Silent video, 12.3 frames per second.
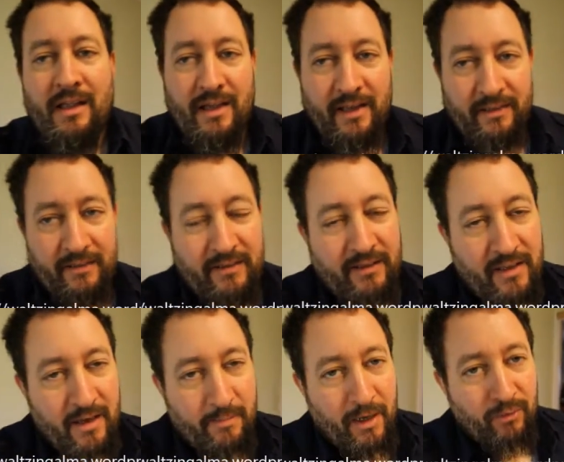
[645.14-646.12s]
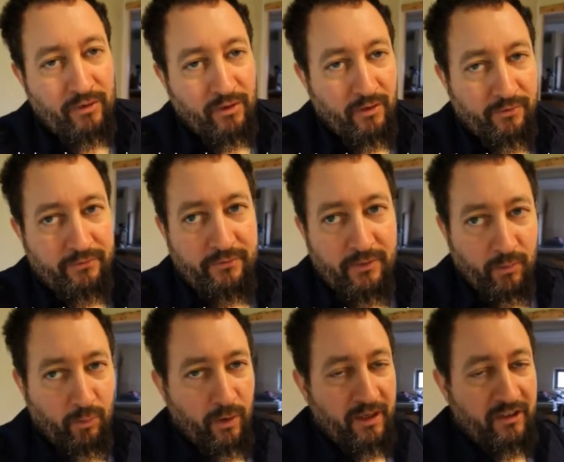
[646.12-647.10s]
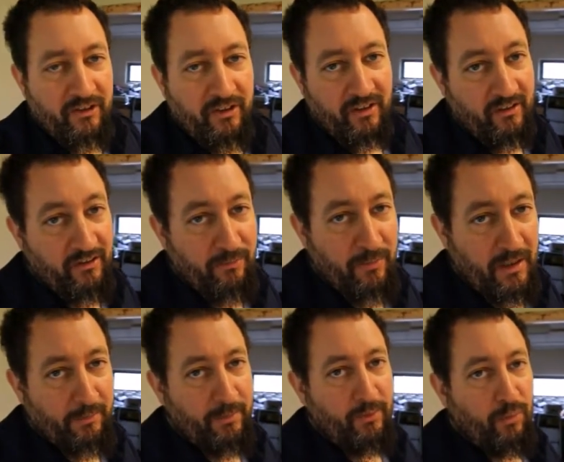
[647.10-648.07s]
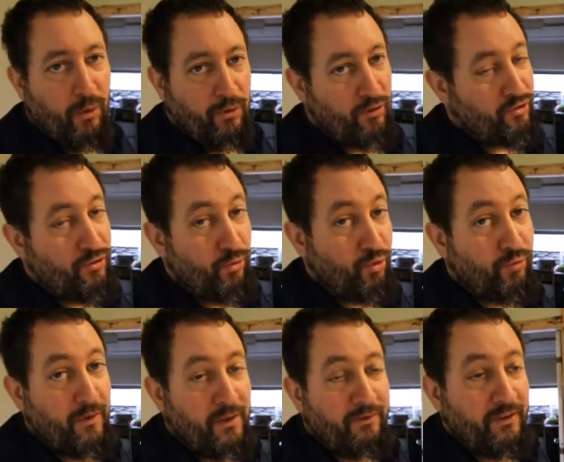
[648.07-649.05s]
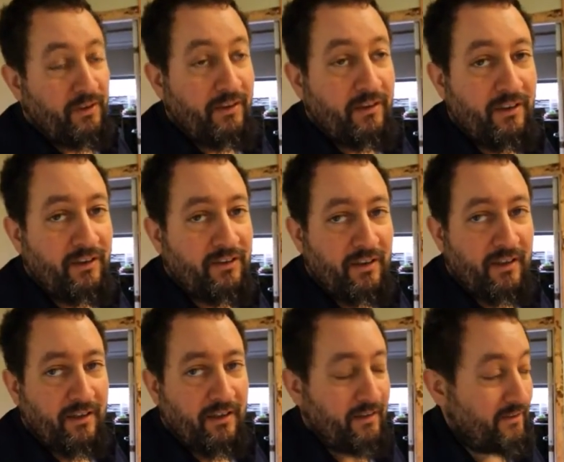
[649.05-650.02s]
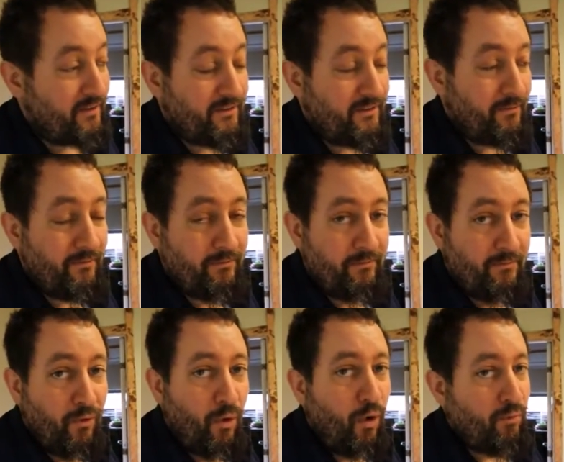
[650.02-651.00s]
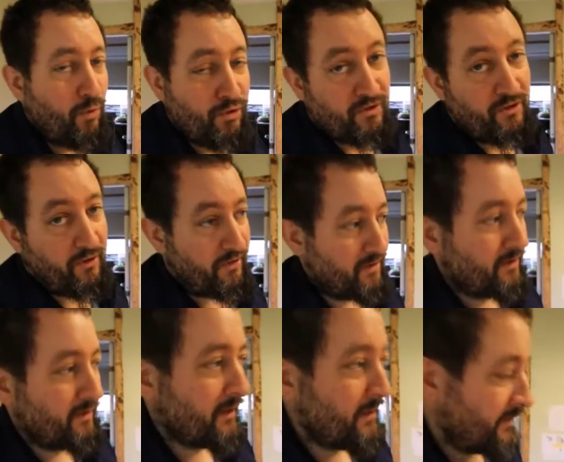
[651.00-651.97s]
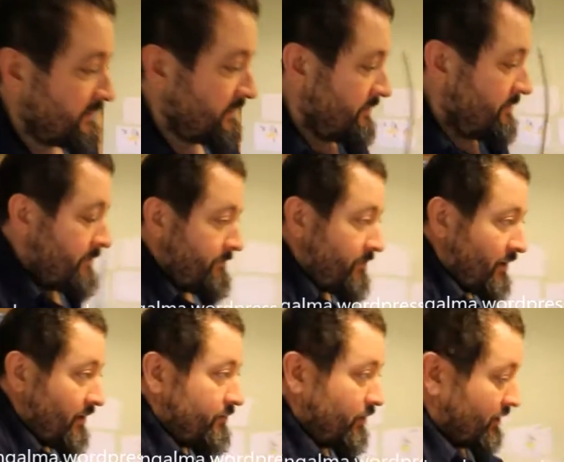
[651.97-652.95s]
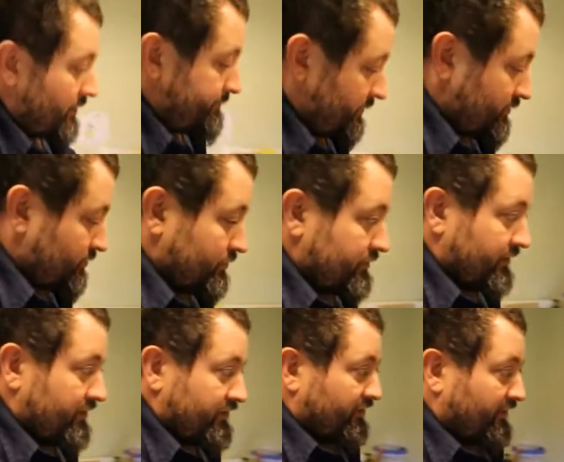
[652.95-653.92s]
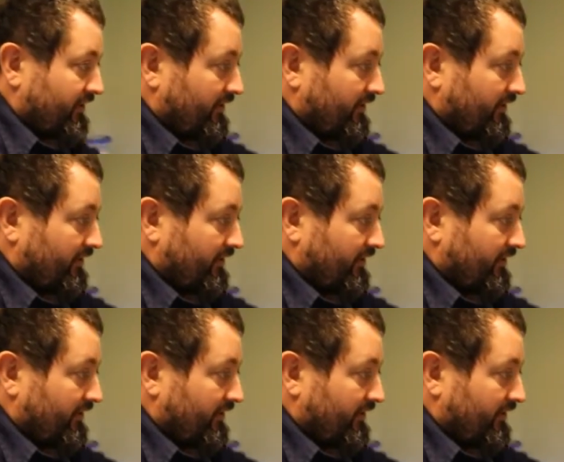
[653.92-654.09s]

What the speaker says: And the amount of waste is maybe 1 or 2 square feet. It's almost nothing. What I've been doing is